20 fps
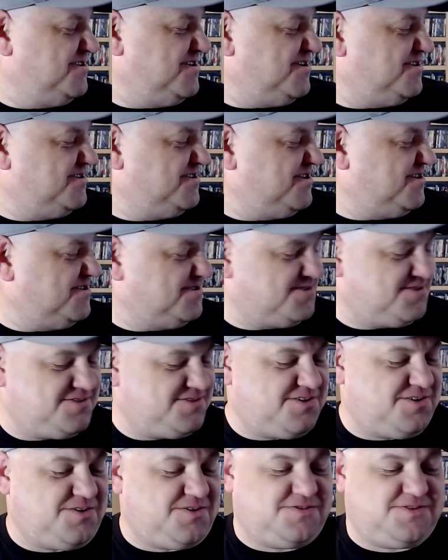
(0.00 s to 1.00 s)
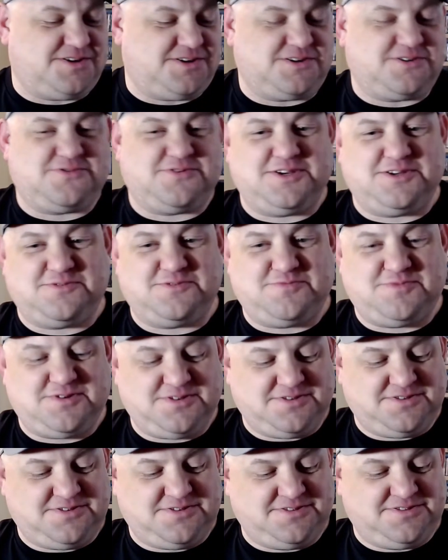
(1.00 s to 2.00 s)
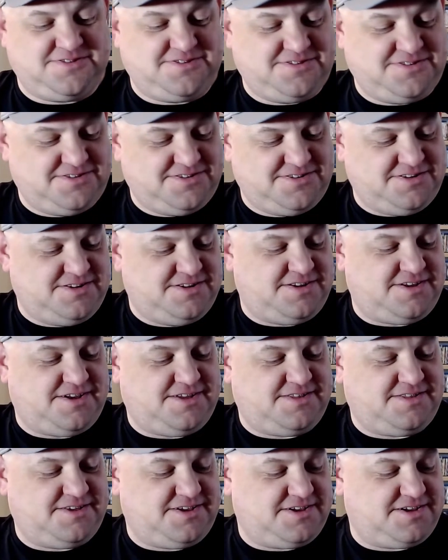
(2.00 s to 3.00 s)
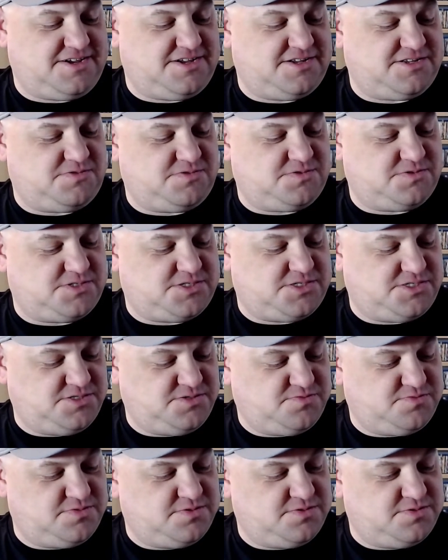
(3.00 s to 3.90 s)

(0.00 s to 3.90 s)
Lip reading: I doubt it's all that great, but I think I got it real cheap.